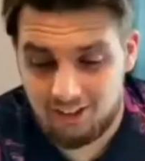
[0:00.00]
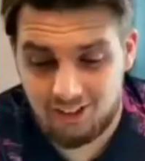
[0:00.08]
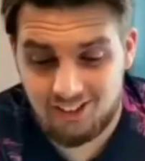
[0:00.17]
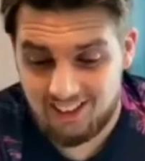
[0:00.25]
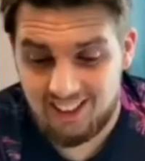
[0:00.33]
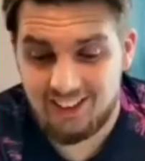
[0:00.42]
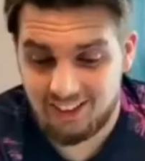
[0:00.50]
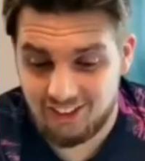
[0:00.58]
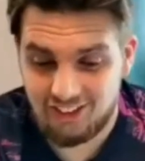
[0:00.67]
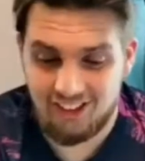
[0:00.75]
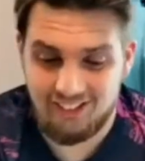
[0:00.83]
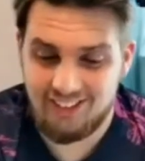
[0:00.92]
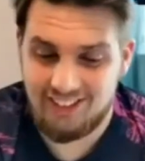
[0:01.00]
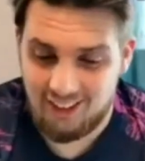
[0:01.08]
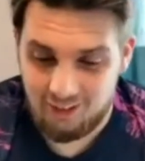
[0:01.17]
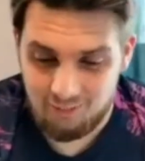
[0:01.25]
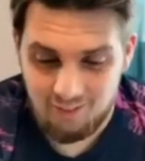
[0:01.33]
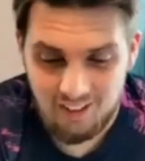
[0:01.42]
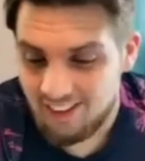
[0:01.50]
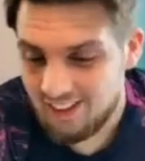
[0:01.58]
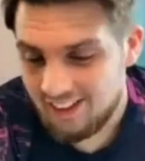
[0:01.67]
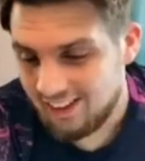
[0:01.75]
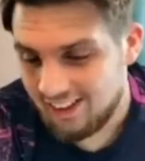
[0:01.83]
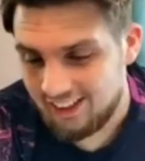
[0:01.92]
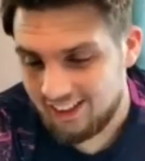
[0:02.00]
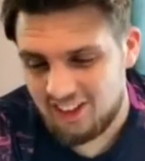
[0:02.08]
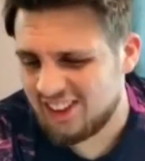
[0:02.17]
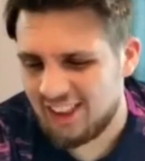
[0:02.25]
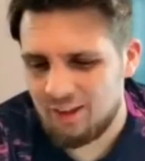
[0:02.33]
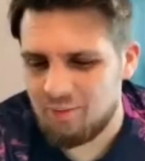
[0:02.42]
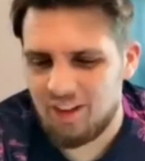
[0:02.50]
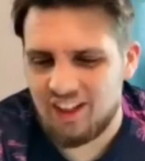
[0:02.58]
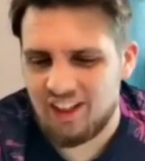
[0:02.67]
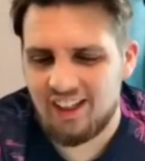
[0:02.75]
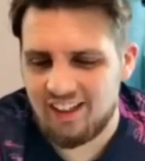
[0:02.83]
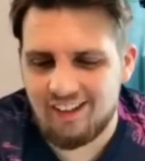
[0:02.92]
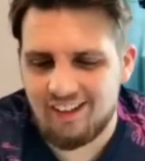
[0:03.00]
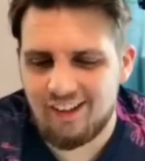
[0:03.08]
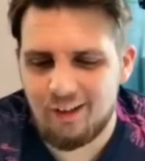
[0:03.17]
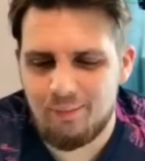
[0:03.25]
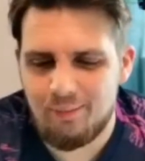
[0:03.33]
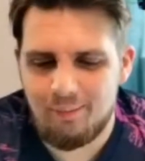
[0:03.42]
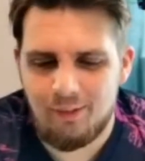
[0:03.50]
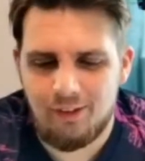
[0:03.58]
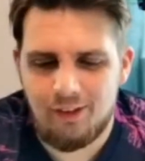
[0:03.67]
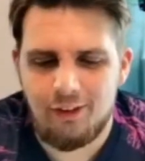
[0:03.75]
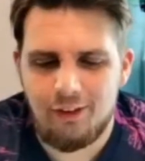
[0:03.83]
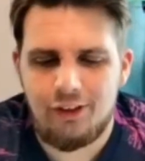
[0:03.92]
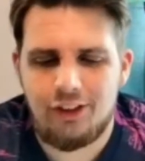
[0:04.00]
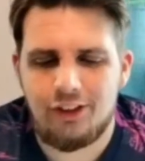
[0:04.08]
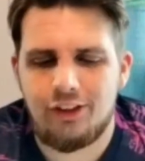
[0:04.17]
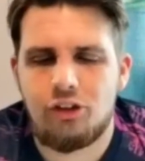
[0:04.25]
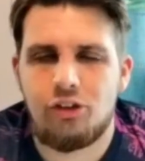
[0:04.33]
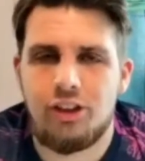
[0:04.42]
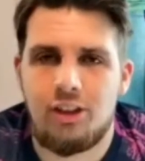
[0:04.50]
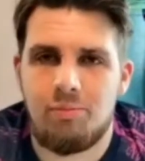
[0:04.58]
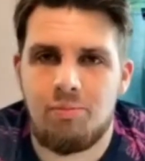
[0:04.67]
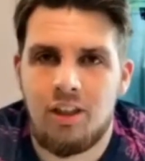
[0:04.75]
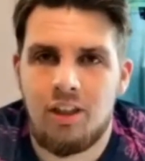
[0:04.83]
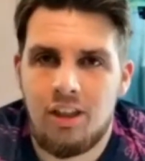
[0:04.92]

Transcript: a solid team. And just to keep you thinking that a little bit more, who's your dream